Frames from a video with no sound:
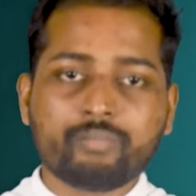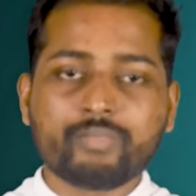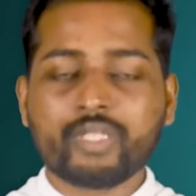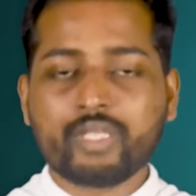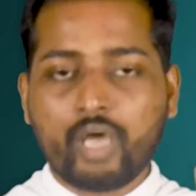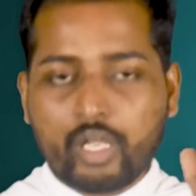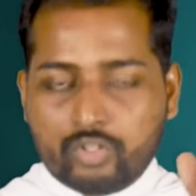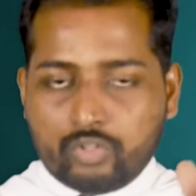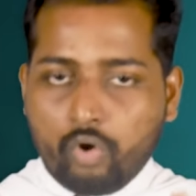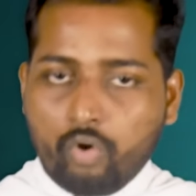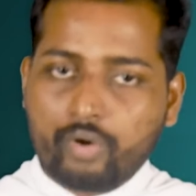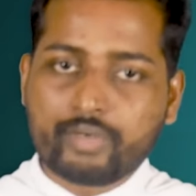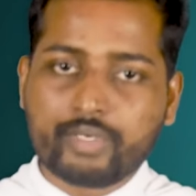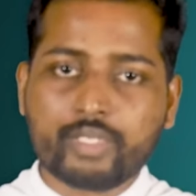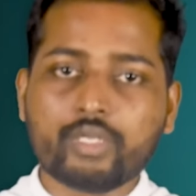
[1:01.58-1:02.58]
them the
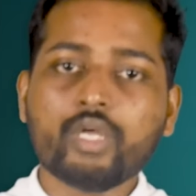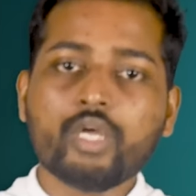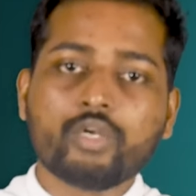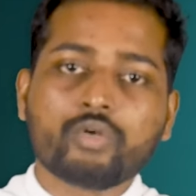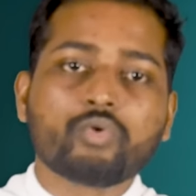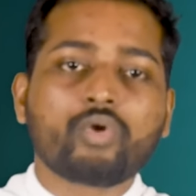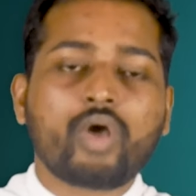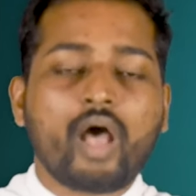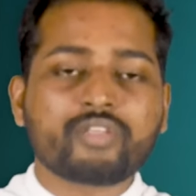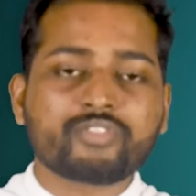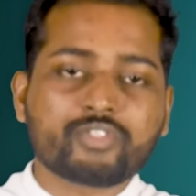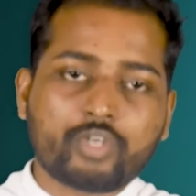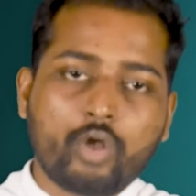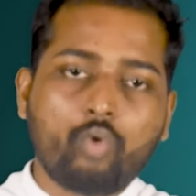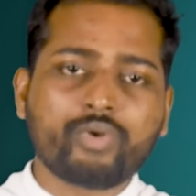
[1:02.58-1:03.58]
authority to
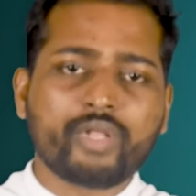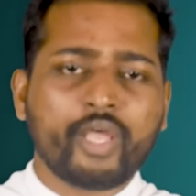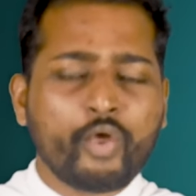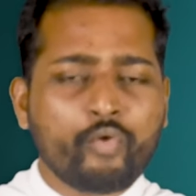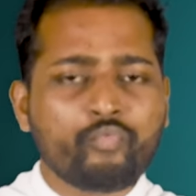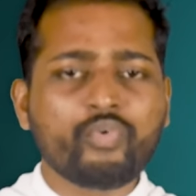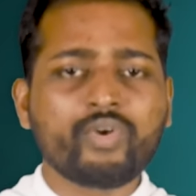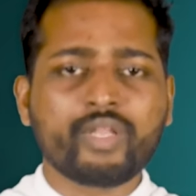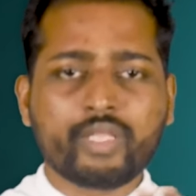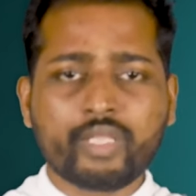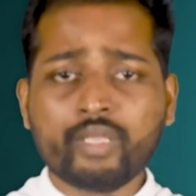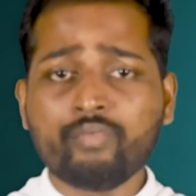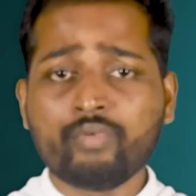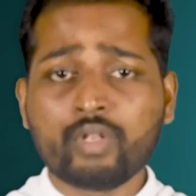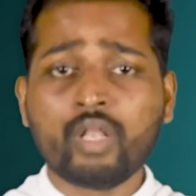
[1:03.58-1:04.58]
cast out every
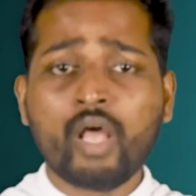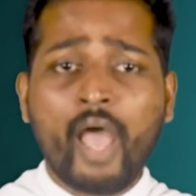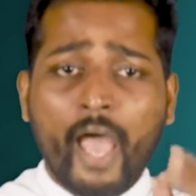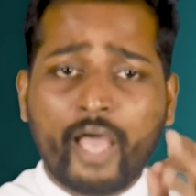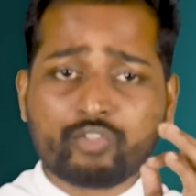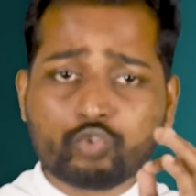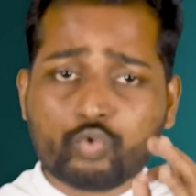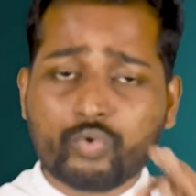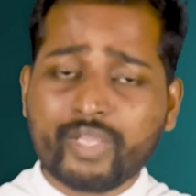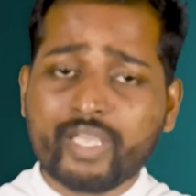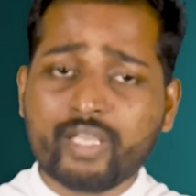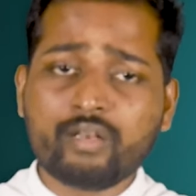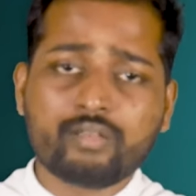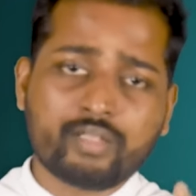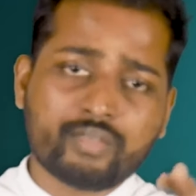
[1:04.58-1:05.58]
evil and to
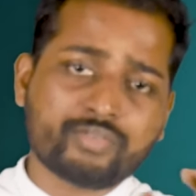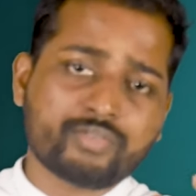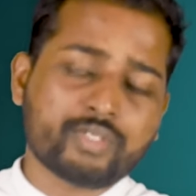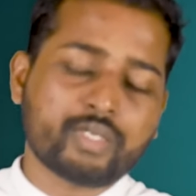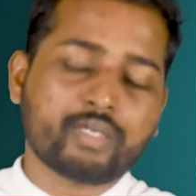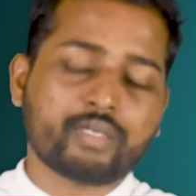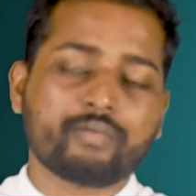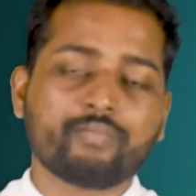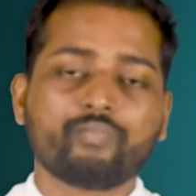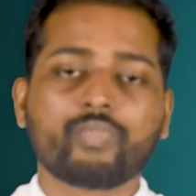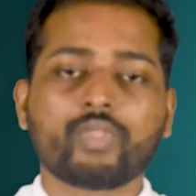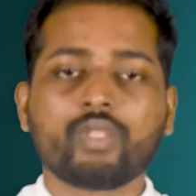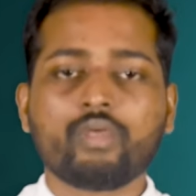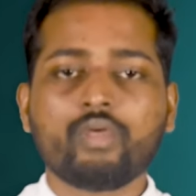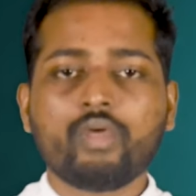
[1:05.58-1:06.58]
heal the sick.
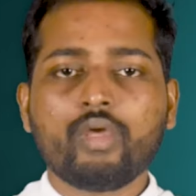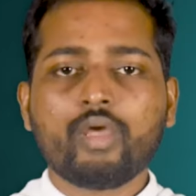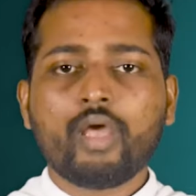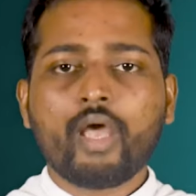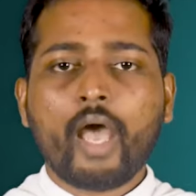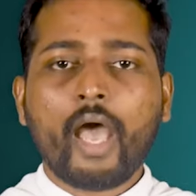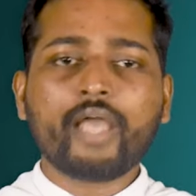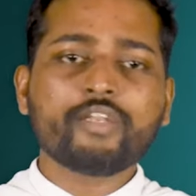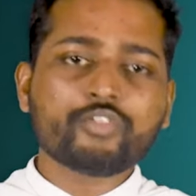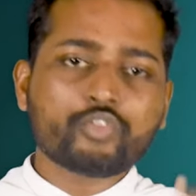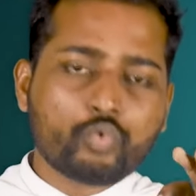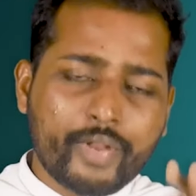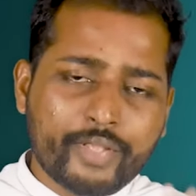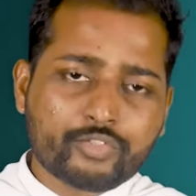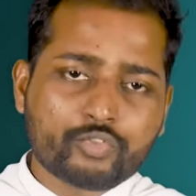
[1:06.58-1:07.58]
And
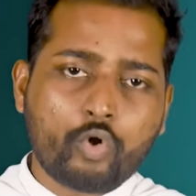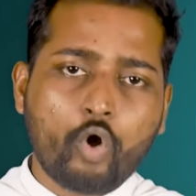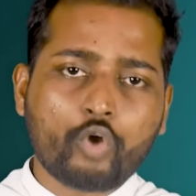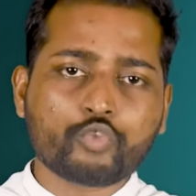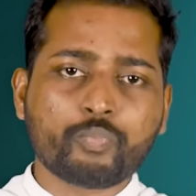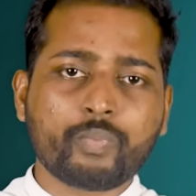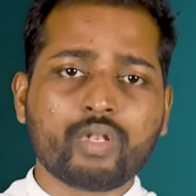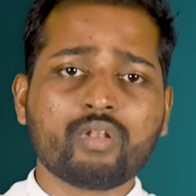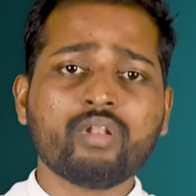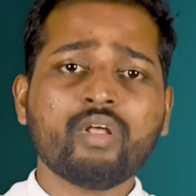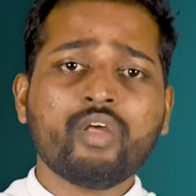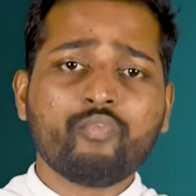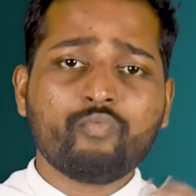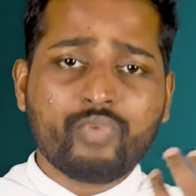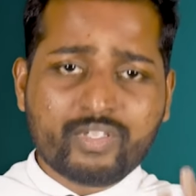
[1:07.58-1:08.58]
in today's
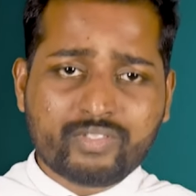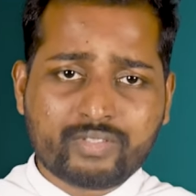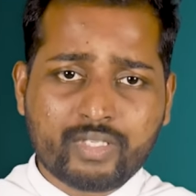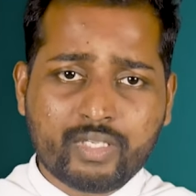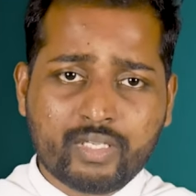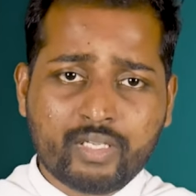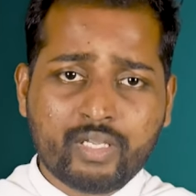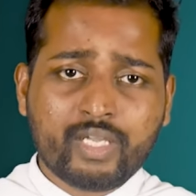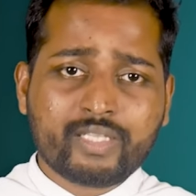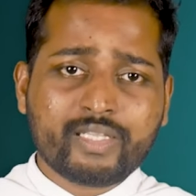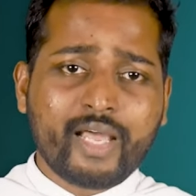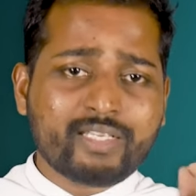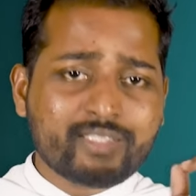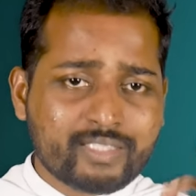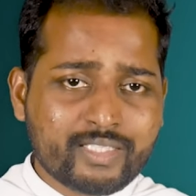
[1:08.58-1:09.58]
gospel, we see
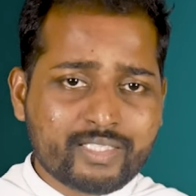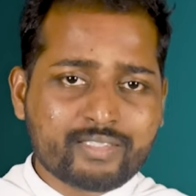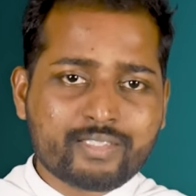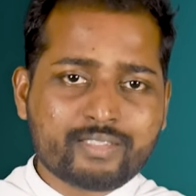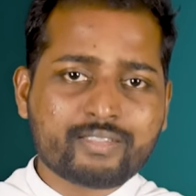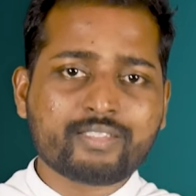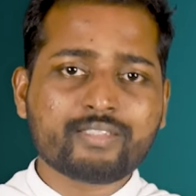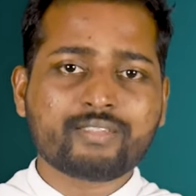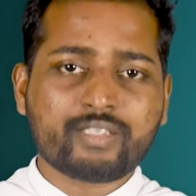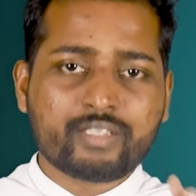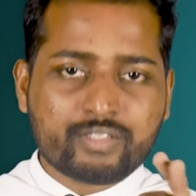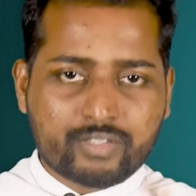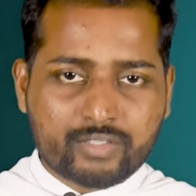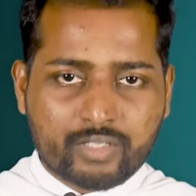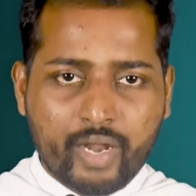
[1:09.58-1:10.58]
that Jesus is
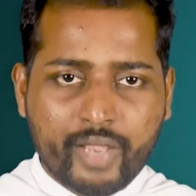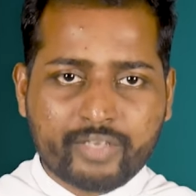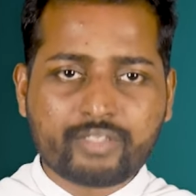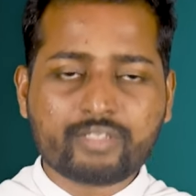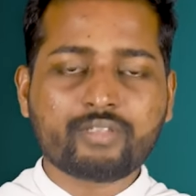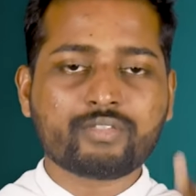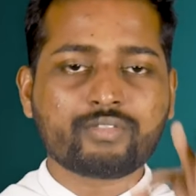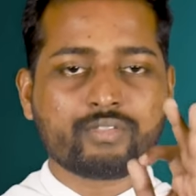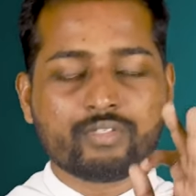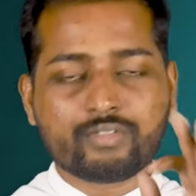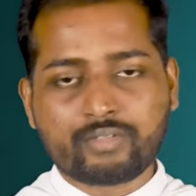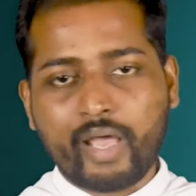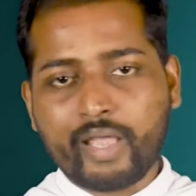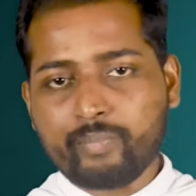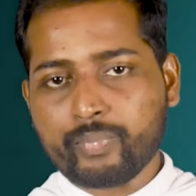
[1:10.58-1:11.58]
instructing His
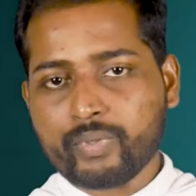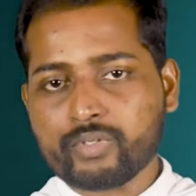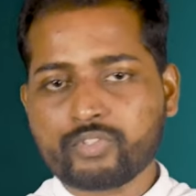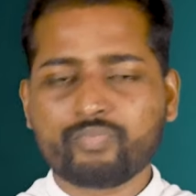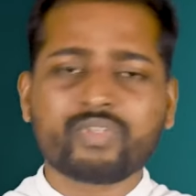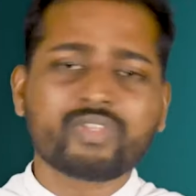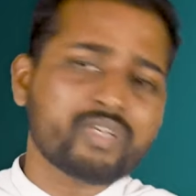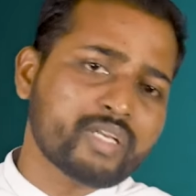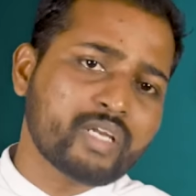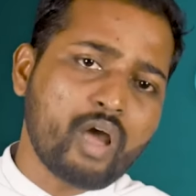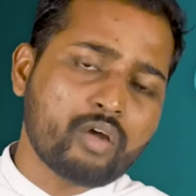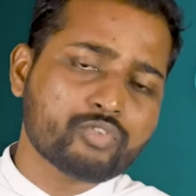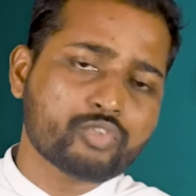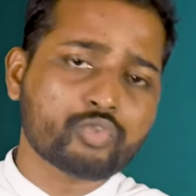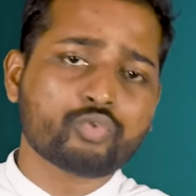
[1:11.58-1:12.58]
disciples with
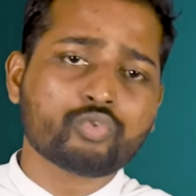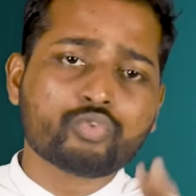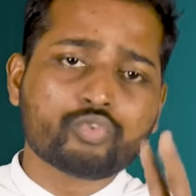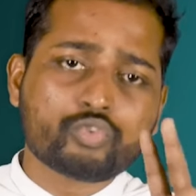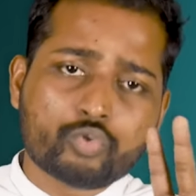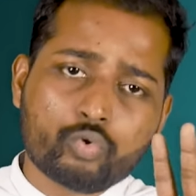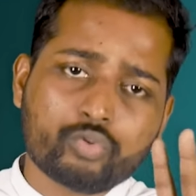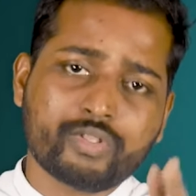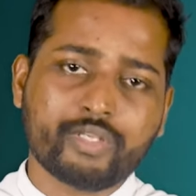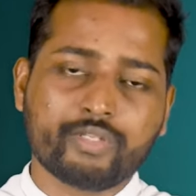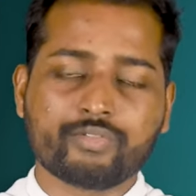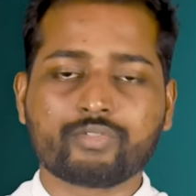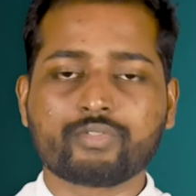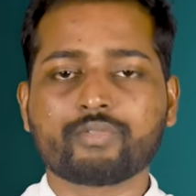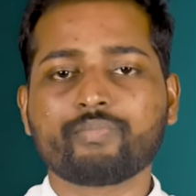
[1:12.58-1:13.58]
regard to two
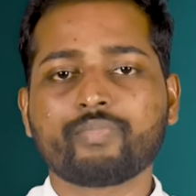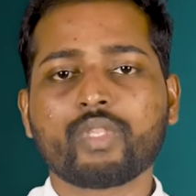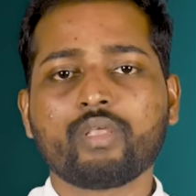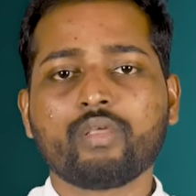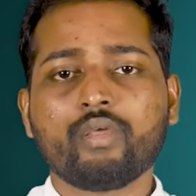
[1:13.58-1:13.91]
things.